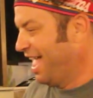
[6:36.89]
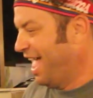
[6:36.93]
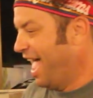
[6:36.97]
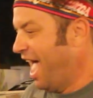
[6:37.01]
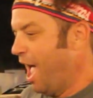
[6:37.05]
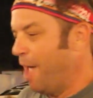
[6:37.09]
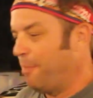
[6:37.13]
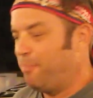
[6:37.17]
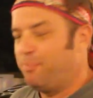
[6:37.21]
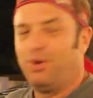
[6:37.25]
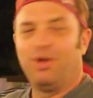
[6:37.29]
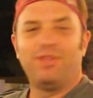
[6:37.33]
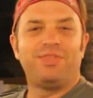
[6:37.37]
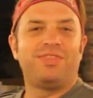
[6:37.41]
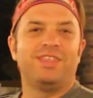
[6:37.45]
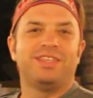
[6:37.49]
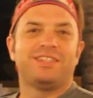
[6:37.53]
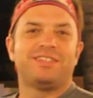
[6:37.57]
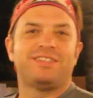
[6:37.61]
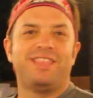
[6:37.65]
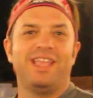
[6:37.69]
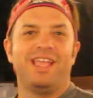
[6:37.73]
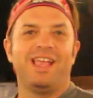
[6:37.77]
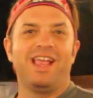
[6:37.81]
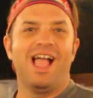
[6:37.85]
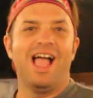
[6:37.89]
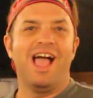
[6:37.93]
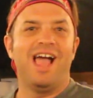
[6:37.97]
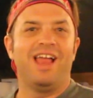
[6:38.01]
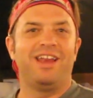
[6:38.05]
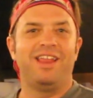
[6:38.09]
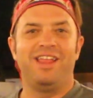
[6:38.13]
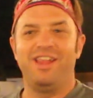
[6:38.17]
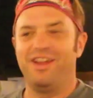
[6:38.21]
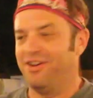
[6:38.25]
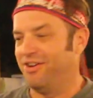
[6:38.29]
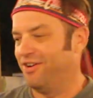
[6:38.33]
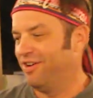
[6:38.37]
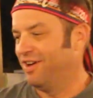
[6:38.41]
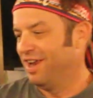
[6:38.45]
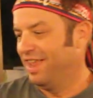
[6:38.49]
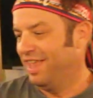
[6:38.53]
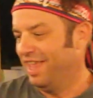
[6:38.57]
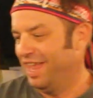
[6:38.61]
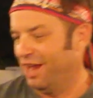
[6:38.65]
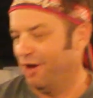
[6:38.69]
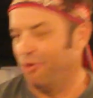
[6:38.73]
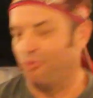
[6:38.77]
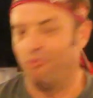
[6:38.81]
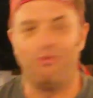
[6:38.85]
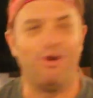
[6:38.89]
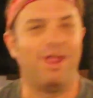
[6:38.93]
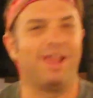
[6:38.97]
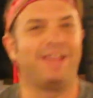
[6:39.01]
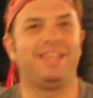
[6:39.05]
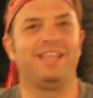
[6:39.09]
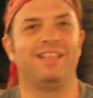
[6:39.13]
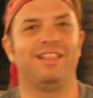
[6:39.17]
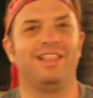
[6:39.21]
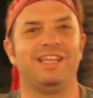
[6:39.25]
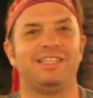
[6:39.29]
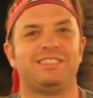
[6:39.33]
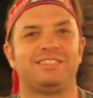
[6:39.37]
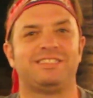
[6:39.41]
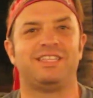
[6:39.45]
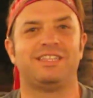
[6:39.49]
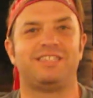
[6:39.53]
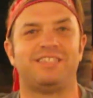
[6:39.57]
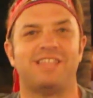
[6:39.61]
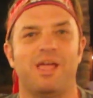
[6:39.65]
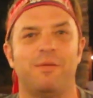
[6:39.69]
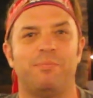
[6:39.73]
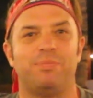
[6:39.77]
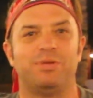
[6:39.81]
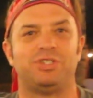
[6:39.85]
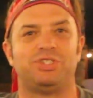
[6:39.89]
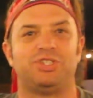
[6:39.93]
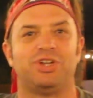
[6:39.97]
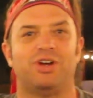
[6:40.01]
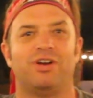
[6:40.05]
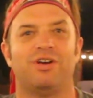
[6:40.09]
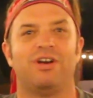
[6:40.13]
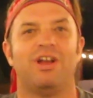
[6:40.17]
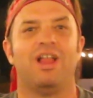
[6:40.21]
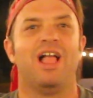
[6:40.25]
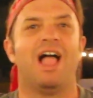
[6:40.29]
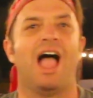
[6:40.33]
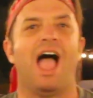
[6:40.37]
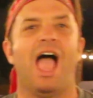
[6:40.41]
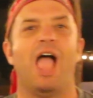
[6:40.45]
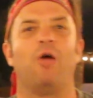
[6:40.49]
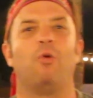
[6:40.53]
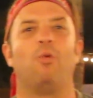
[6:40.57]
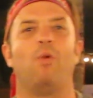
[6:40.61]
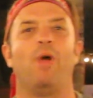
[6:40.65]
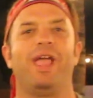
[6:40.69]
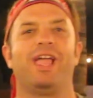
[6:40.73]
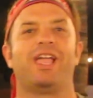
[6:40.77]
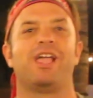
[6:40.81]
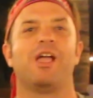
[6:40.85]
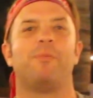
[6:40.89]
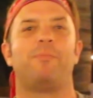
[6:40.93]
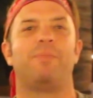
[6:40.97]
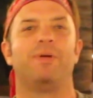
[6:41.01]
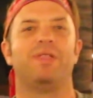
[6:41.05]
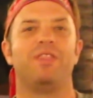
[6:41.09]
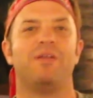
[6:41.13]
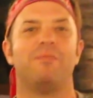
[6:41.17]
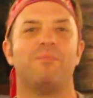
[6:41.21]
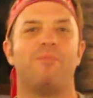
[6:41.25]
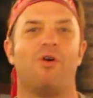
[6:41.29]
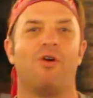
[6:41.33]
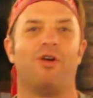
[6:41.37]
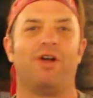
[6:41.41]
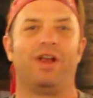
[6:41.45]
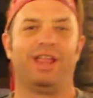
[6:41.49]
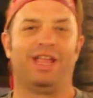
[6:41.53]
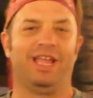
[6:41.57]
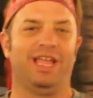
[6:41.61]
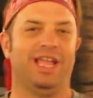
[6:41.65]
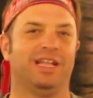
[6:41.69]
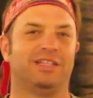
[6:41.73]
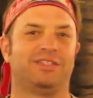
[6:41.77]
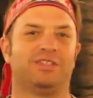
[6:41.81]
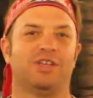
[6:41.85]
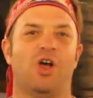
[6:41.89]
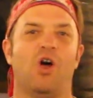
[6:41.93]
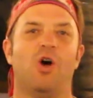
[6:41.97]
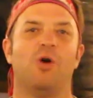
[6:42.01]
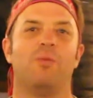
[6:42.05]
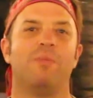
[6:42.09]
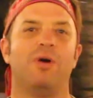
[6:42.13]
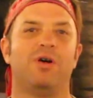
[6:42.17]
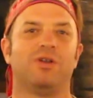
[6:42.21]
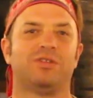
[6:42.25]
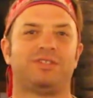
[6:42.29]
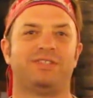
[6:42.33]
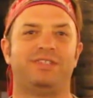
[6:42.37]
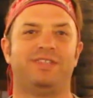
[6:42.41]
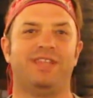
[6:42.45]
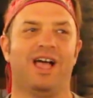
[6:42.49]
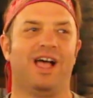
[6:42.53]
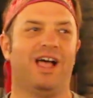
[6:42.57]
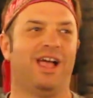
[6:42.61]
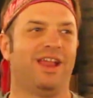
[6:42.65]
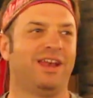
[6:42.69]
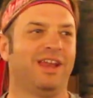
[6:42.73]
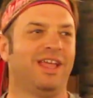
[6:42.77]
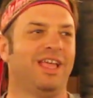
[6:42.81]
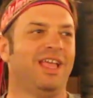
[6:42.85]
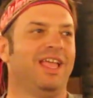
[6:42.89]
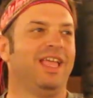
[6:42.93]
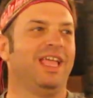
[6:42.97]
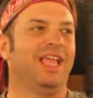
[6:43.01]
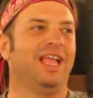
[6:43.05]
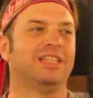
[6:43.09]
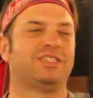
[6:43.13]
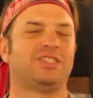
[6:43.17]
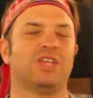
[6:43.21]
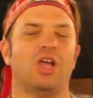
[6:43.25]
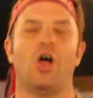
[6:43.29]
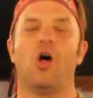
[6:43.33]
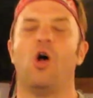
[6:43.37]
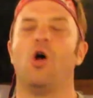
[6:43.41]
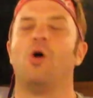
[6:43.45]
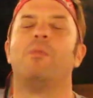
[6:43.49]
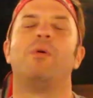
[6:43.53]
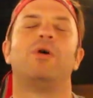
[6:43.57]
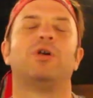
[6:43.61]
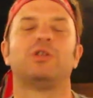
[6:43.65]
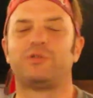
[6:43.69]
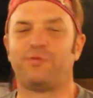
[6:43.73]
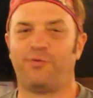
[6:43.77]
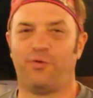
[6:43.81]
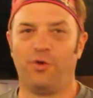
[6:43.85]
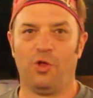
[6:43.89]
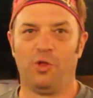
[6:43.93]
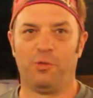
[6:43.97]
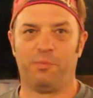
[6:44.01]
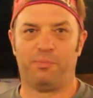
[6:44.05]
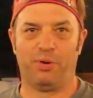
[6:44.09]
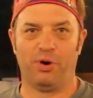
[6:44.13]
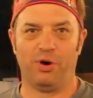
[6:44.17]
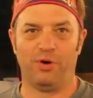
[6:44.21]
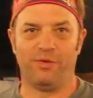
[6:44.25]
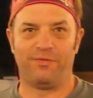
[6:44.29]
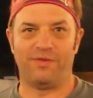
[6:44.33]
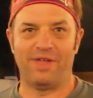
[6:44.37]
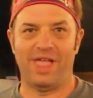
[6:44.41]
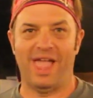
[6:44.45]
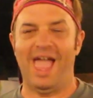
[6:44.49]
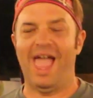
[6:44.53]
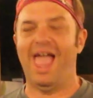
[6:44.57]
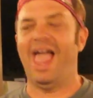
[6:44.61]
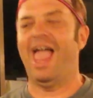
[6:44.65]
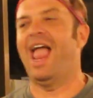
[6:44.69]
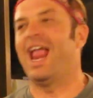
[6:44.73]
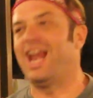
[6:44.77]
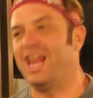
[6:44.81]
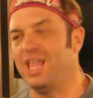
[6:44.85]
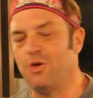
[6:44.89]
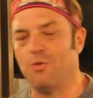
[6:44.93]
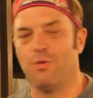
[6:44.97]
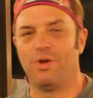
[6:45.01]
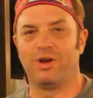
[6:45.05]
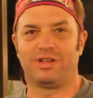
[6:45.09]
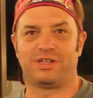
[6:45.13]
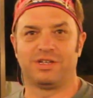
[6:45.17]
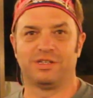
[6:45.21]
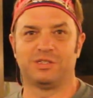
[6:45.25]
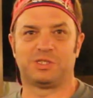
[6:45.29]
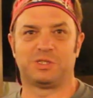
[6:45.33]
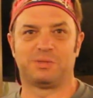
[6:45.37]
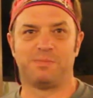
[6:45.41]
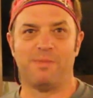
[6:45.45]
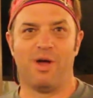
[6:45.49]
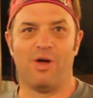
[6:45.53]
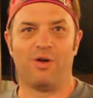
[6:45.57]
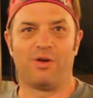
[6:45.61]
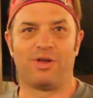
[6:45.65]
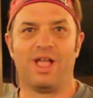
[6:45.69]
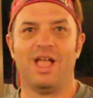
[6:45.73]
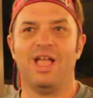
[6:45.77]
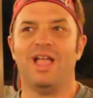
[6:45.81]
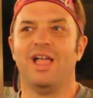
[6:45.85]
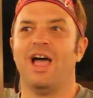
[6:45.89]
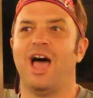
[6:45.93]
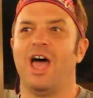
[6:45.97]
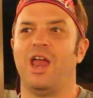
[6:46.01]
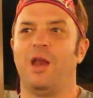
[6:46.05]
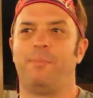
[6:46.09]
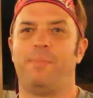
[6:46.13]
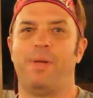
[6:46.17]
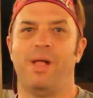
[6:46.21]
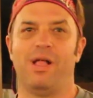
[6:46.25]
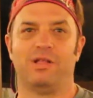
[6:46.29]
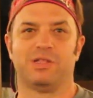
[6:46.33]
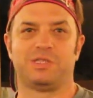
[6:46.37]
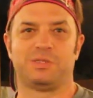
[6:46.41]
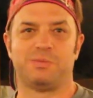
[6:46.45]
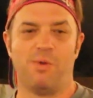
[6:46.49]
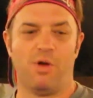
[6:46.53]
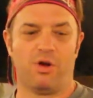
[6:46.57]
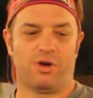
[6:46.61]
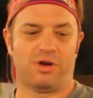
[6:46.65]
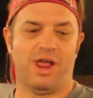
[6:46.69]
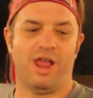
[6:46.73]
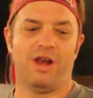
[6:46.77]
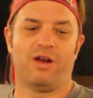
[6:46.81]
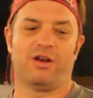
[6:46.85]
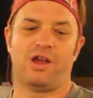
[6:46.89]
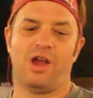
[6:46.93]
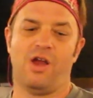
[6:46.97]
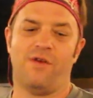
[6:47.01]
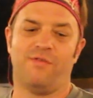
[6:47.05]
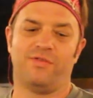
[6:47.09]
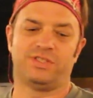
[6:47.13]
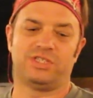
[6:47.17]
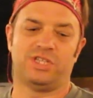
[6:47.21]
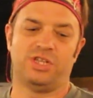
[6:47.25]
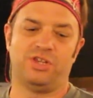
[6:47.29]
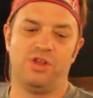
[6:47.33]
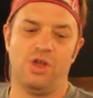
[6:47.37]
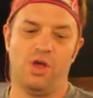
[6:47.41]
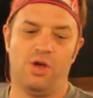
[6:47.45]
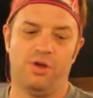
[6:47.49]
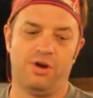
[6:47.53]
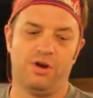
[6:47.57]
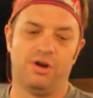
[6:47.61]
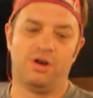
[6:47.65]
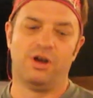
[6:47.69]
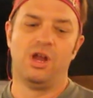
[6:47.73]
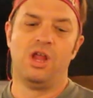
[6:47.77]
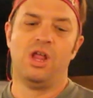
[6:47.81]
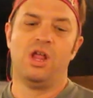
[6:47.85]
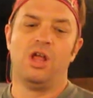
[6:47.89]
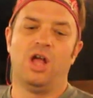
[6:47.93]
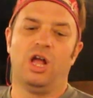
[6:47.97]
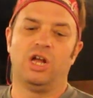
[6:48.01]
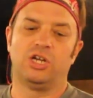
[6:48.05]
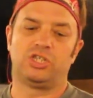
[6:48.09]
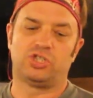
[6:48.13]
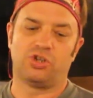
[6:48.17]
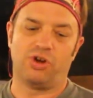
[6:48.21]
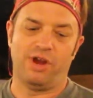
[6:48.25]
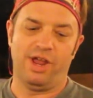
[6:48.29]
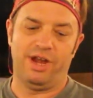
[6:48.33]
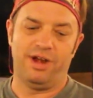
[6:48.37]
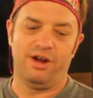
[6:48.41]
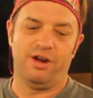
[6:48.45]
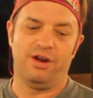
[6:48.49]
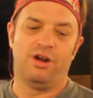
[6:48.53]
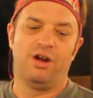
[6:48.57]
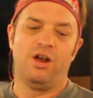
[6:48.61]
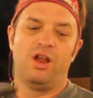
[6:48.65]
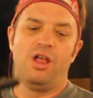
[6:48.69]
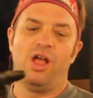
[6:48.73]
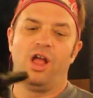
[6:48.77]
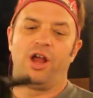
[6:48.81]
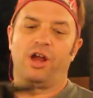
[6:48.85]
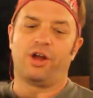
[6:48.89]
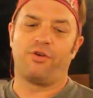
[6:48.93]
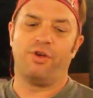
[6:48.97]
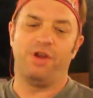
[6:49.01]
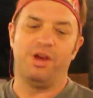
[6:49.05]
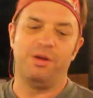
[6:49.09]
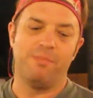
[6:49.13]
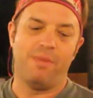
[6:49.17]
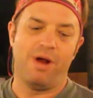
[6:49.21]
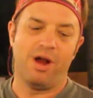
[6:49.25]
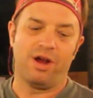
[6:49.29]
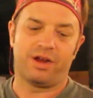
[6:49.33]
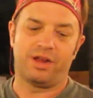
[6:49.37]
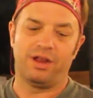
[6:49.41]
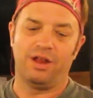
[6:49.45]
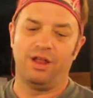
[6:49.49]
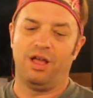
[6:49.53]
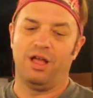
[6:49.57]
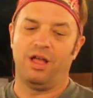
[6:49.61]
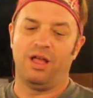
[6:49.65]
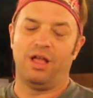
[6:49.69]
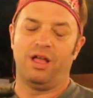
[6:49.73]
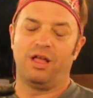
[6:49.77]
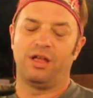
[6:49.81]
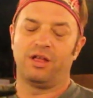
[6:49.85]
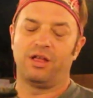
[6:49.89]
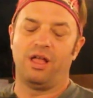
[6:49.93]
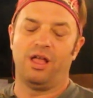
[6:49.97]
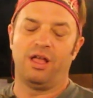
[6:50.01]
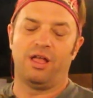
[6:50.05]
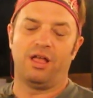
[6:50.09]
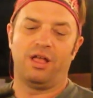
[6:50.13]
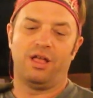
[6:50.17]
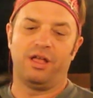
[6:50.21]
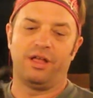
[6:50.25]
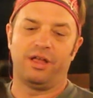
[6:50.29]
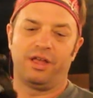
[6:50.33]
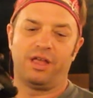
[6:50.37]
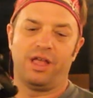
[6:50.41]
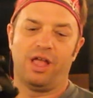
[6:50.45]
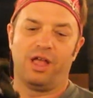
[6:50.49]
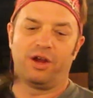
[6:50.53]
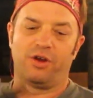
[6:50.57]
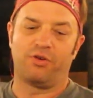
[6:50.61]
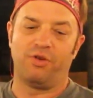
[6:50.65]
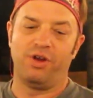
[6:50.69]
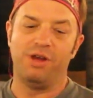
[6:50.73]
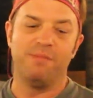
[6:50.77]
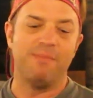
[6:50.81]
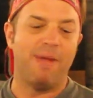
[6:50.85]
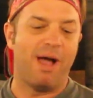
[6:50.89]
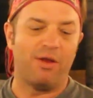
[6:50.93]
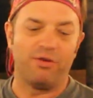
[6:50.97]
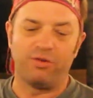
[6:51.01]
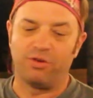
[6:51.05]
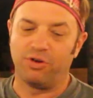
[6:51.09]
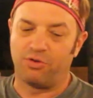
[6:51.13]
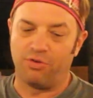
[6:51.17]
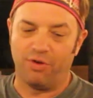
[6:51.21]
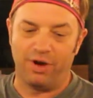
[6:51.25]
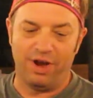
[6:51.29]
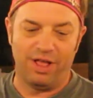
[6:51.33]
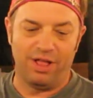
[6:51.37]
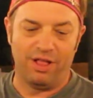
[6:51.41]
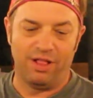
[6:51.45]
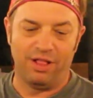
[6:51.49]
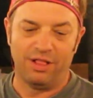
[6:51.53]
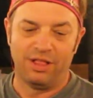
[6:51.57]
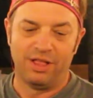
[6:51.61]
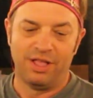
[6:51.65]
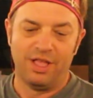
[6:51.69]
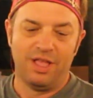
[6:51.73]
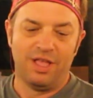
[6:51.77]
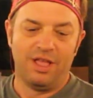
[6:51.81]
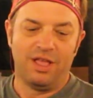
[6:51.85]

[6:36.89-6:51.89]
I put this thing on here, it regulates the temperature, I wake up in the morning, it's almost done, it's almost foolproof. Anyone can smoke on a pellet smoker. I don't care if it's a Yoder, a Trader, a Green Mountain Grill.